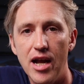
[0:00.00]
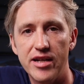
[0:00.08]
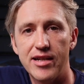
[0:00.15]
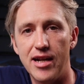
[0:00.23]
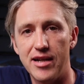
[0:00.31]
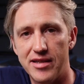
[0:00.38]

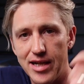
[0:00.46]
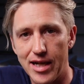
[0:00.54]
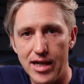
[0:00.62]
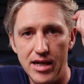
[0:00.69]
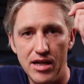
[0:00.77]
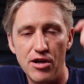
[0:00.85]
Instead of
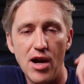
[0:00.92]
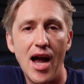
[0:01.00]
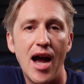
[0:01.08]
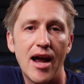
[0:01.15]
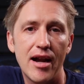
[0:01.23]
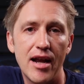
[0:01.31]
sticking it in your
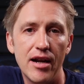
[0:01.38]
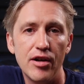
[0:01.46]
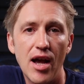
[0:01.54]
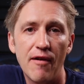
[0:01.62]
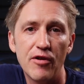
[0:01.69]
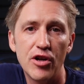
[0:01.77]
hat
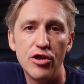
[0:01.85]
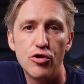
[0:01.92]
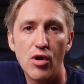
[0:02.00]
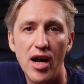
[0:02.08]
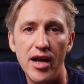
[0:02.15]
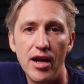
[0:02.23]
and having to
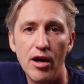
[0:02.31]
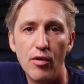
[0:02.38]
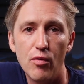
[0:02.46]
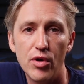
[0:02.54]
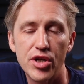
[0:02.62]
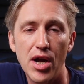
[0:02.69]
dry it
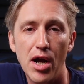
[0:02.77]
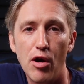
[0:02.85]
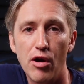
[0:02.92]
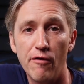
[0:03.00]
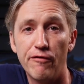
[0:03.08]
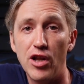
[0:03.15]
out and
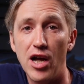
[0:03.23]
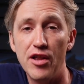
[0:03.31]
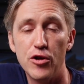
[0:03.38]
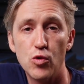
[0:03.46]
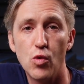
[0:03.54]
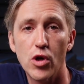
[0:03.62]
retiring a
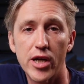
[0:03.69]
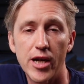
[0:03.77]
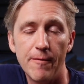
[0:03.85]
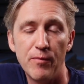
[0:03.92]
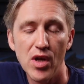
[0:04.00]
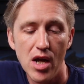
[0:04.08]
fly that's
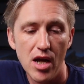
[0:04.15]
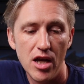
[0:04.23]
working,